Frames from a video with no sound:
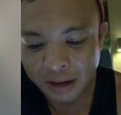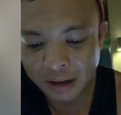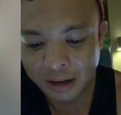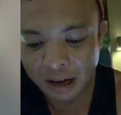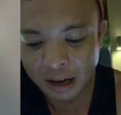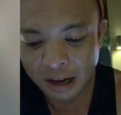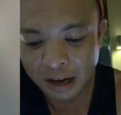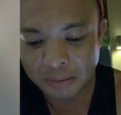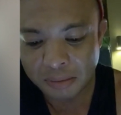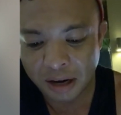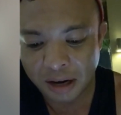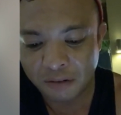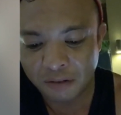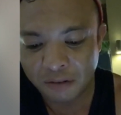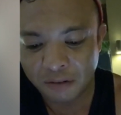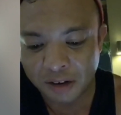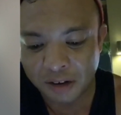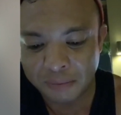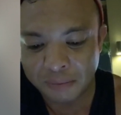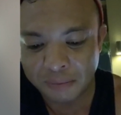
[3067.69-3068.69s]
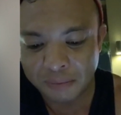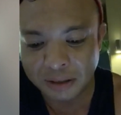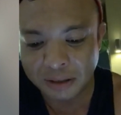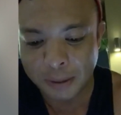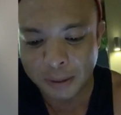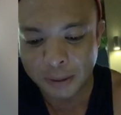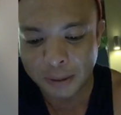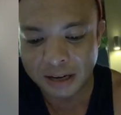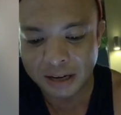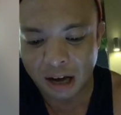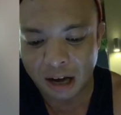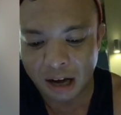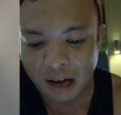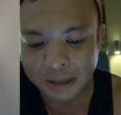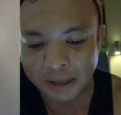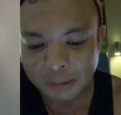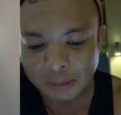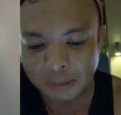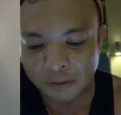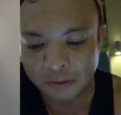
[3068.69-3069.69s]
I'm not here for anyone's petty
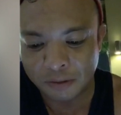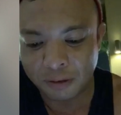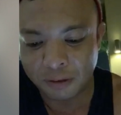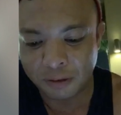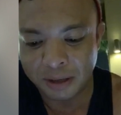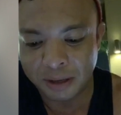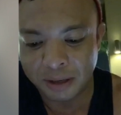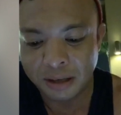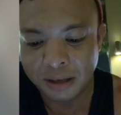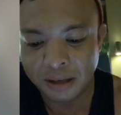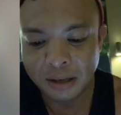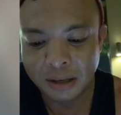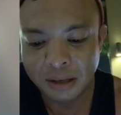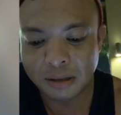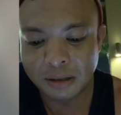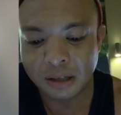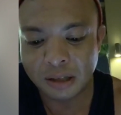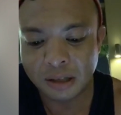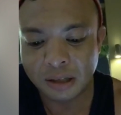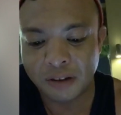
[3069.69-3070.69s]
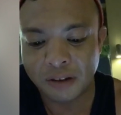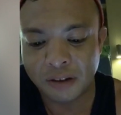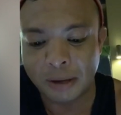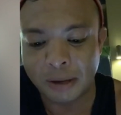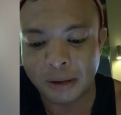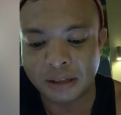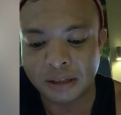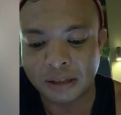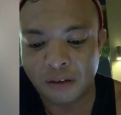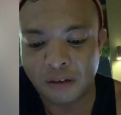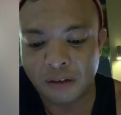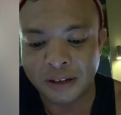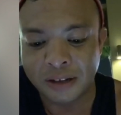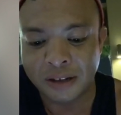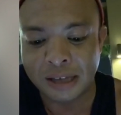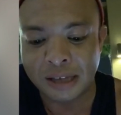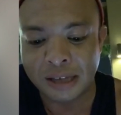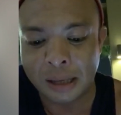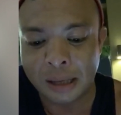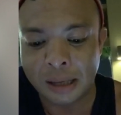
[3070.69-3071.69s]
comments, but for me to defend myself and
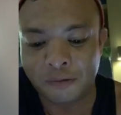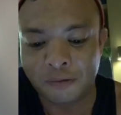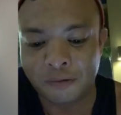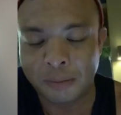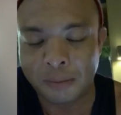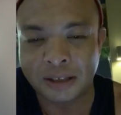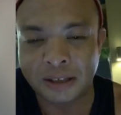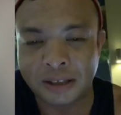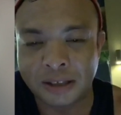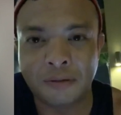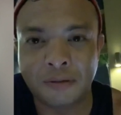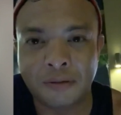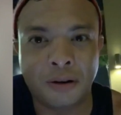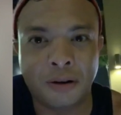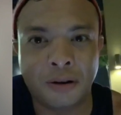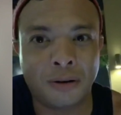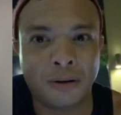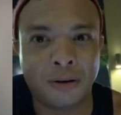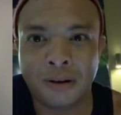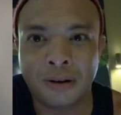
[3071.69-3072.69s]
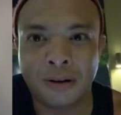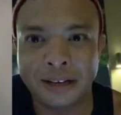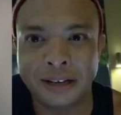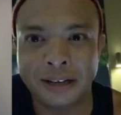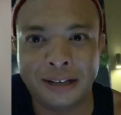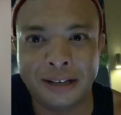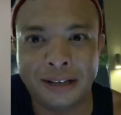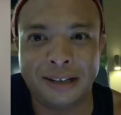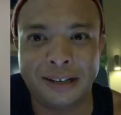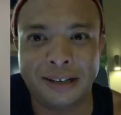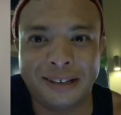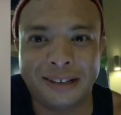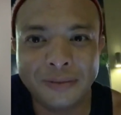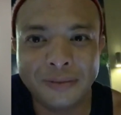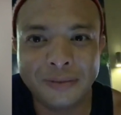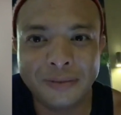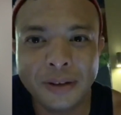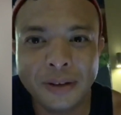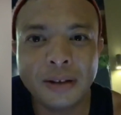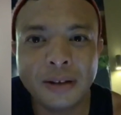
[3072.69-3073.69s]
stand up for myself. Oh, honey,
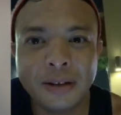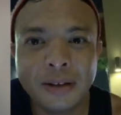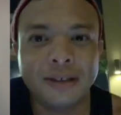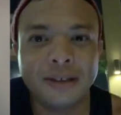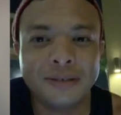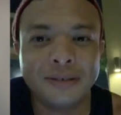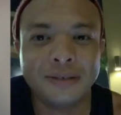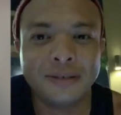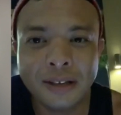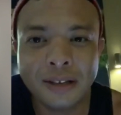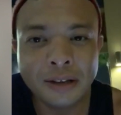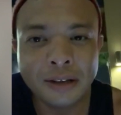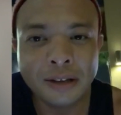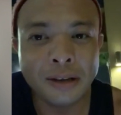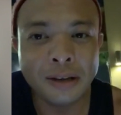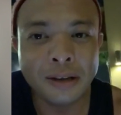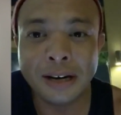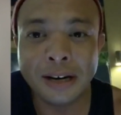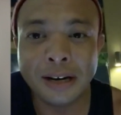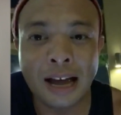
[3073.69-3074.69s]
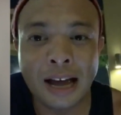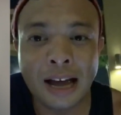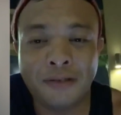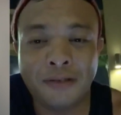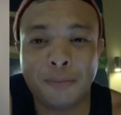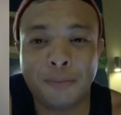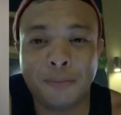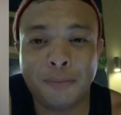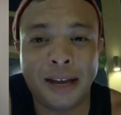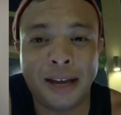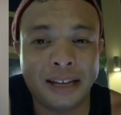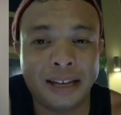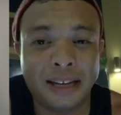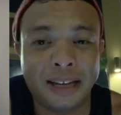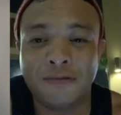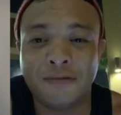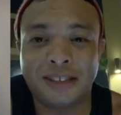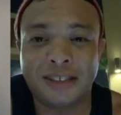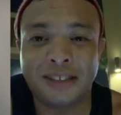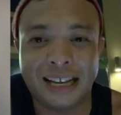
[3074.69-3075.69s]
you didn't have to make an
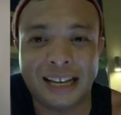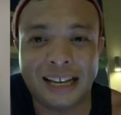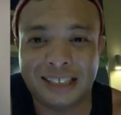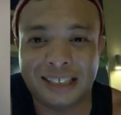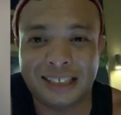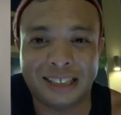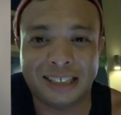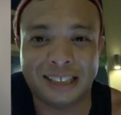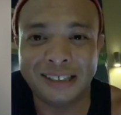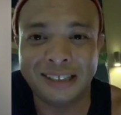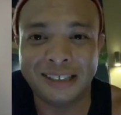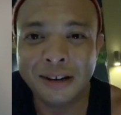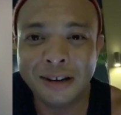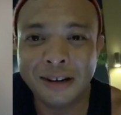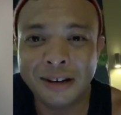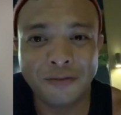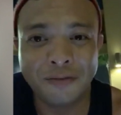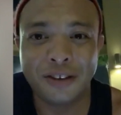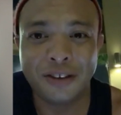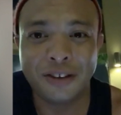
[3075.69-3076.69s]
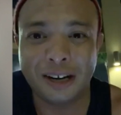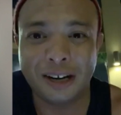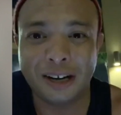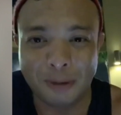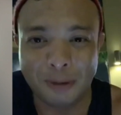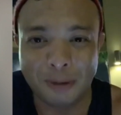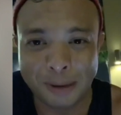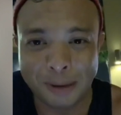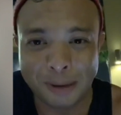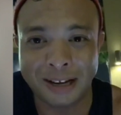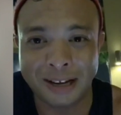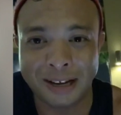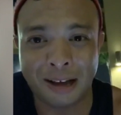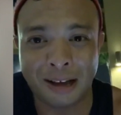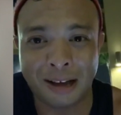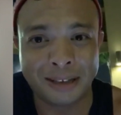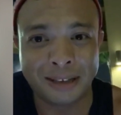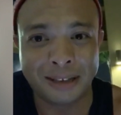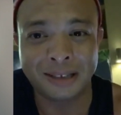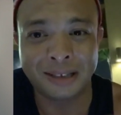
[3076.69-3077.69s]
invitation for there to be petty
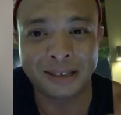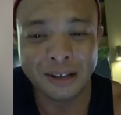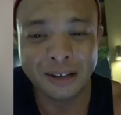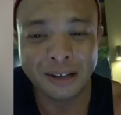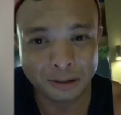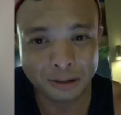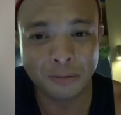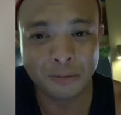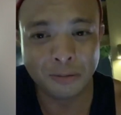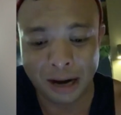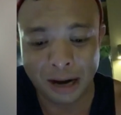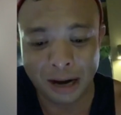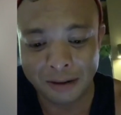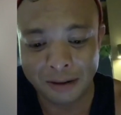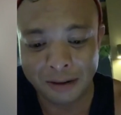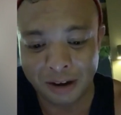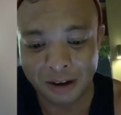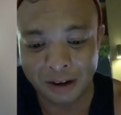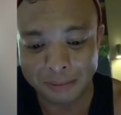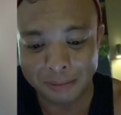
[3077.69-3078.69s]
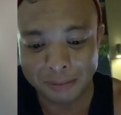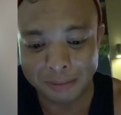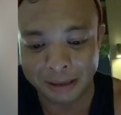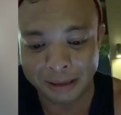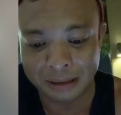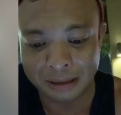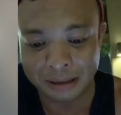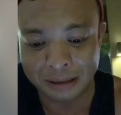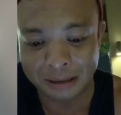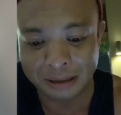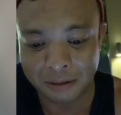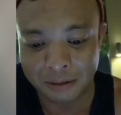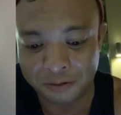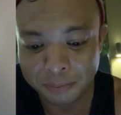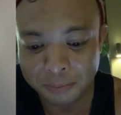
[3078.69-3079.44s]
comments. Don't worry, I invited myself.